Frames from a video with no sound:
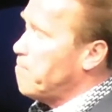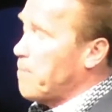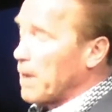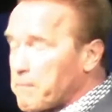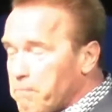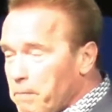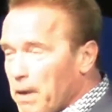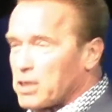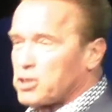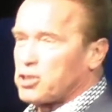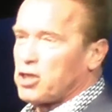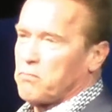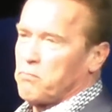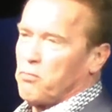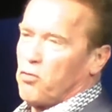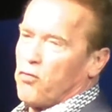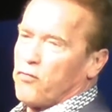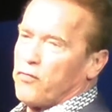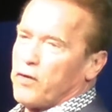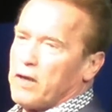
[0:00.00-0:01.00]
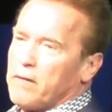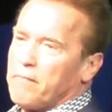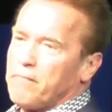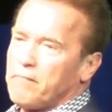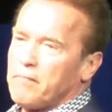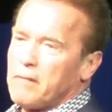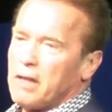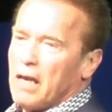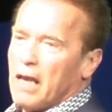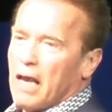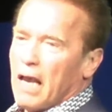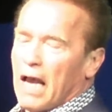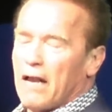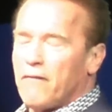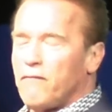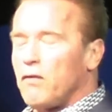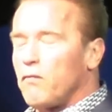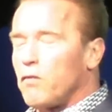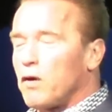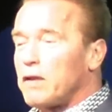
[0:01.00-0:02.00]
big budget movie,
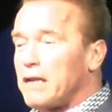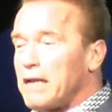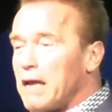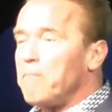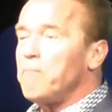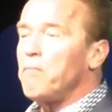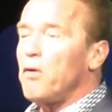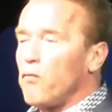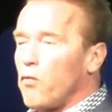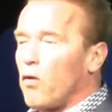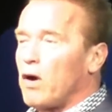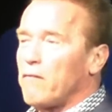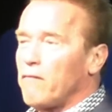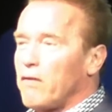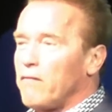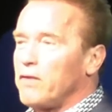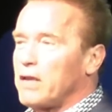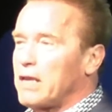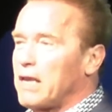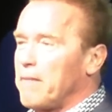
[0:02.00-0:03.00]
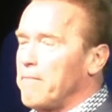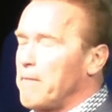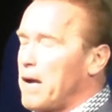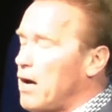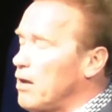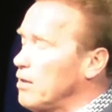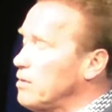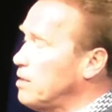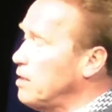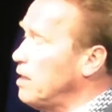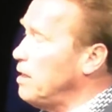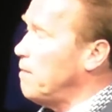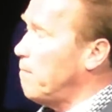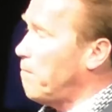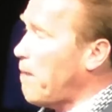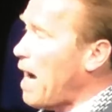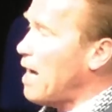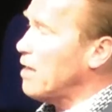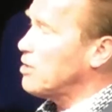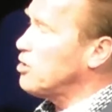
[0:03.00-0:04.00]
and we were #1 when we came out in
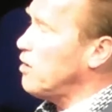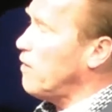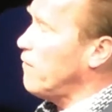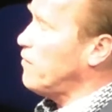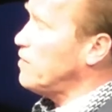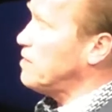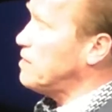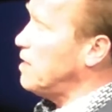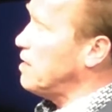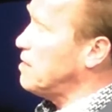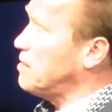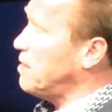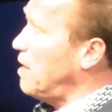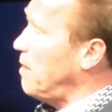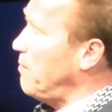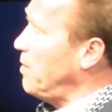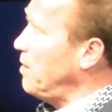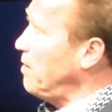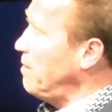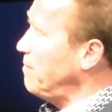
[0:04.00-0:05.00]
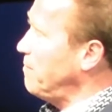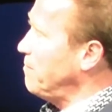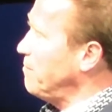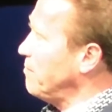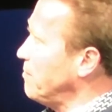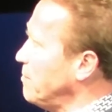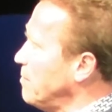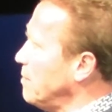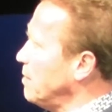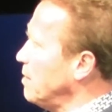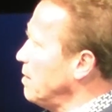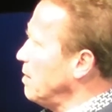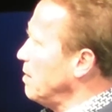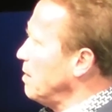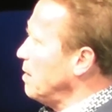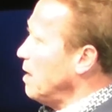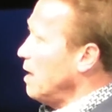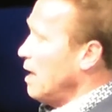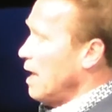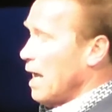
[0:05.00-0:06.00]
the box office that summer.
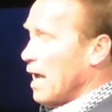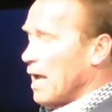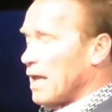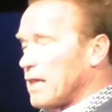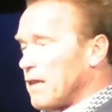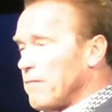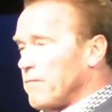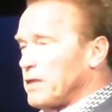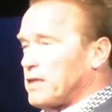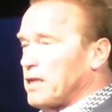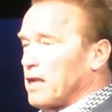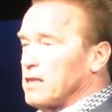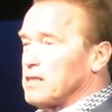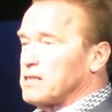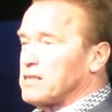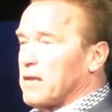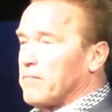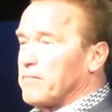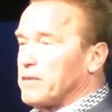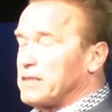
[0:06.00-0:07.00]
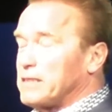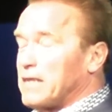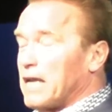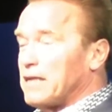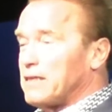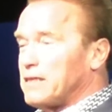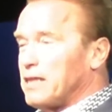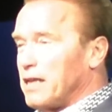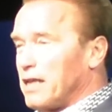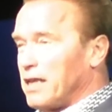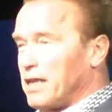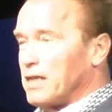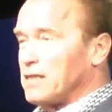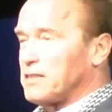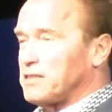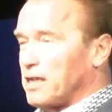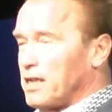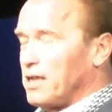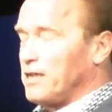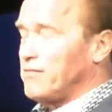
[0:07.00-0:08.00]
And let me tell you something, that
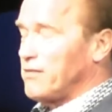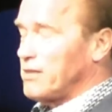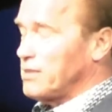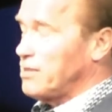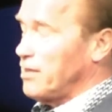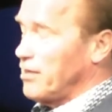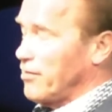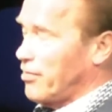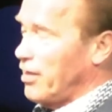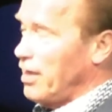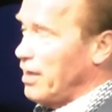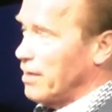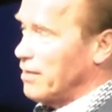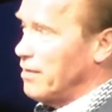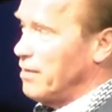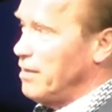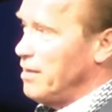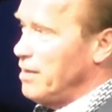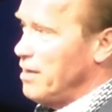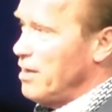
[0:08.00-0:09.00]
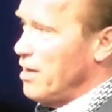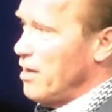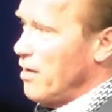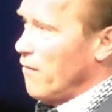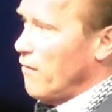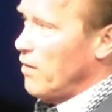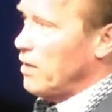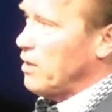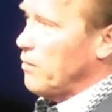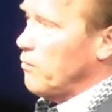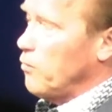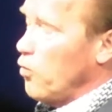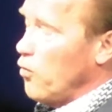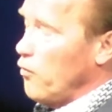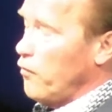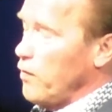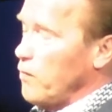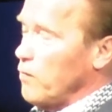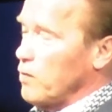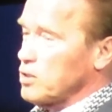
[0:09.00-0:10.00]
here's the interesting thing. When the
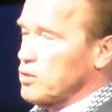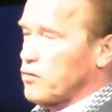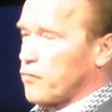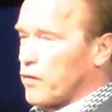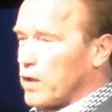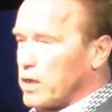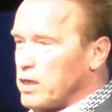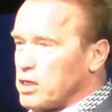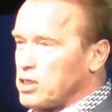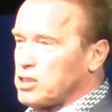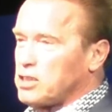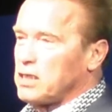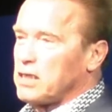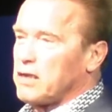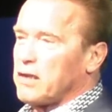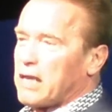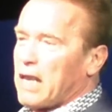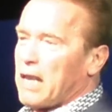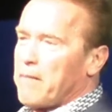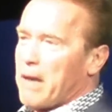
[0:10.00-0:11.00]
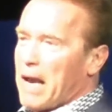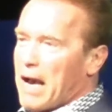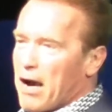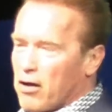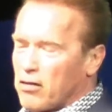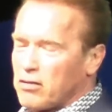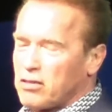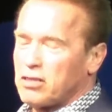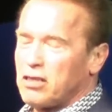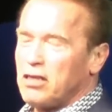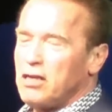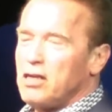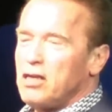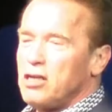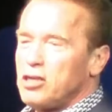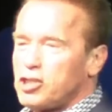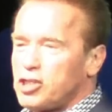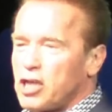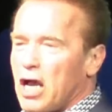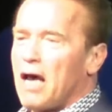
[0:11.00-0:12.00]
movie was finished and we came out,
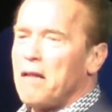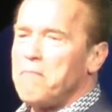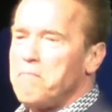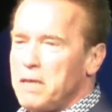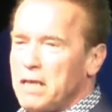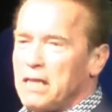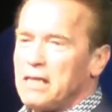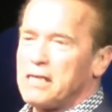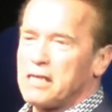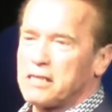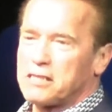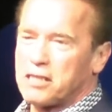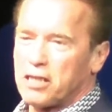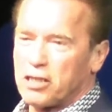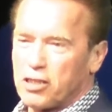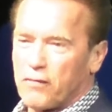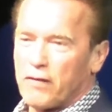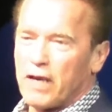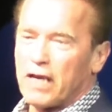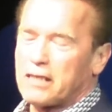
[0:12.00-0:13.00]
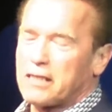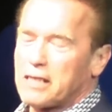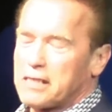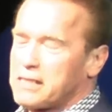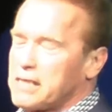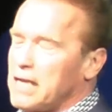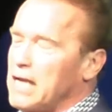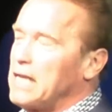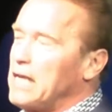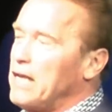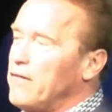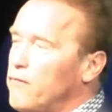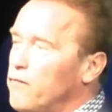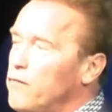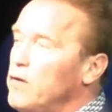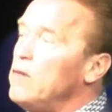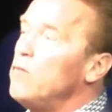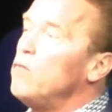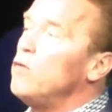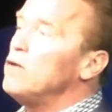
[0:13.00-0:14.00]
John Milius, the director, said
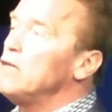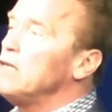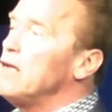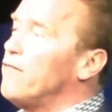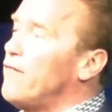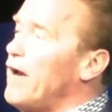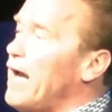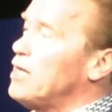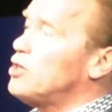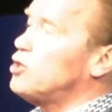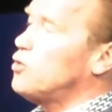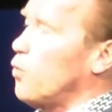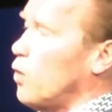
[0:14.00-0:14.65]
if we wouldn't have had